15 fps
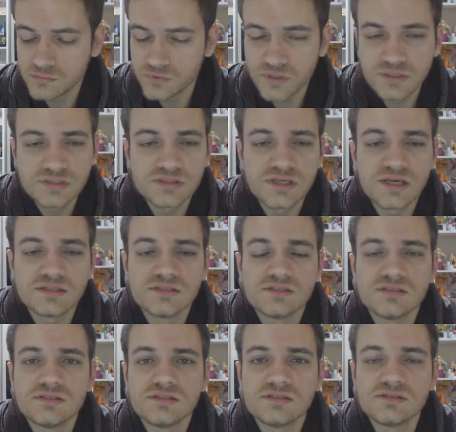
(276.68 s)

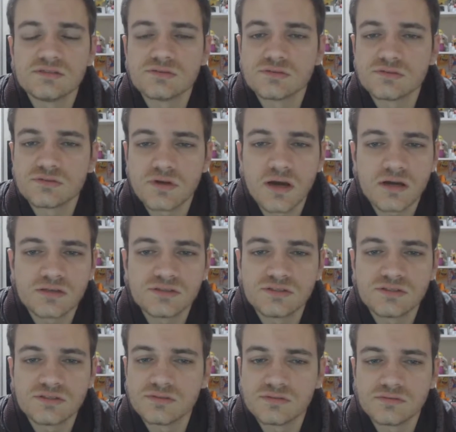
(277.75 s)
princesses to
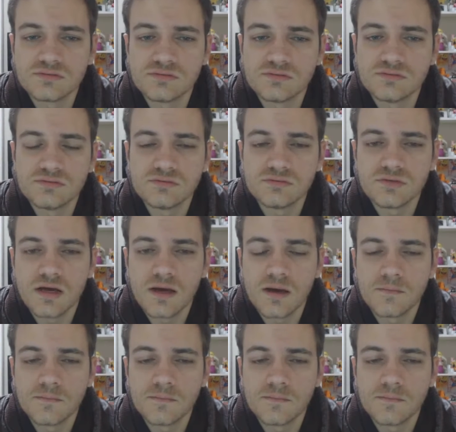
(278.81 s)
trucks to